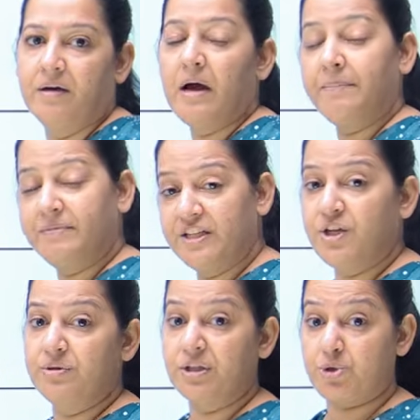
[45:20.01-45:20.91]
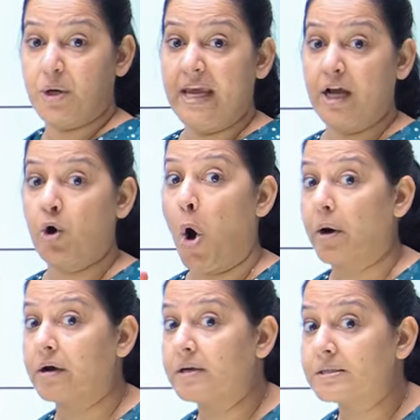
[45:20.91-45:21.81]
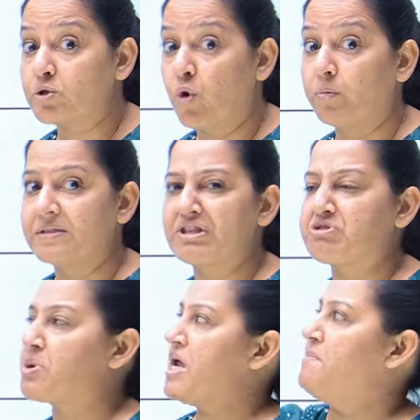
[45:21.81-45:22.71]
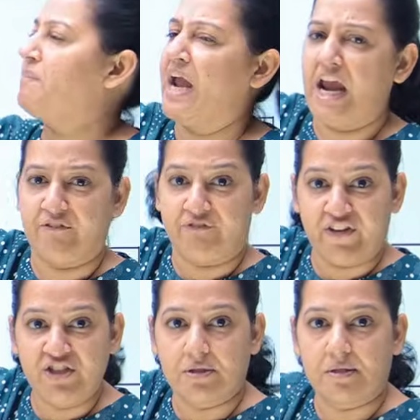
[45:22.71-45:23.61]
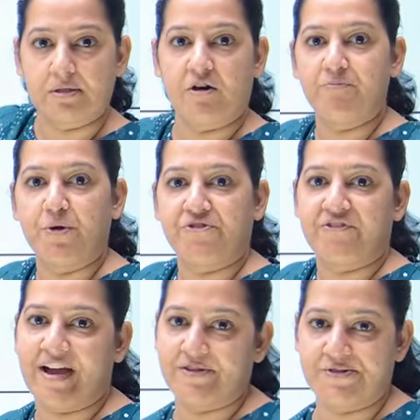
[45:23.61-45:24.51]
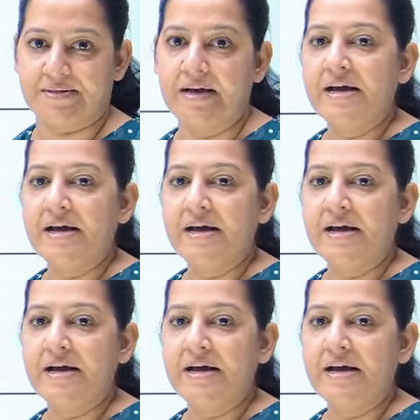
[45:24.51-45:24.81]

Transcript: I'm teaching you the 3 cornerstones, the 3 main features of putrefaction.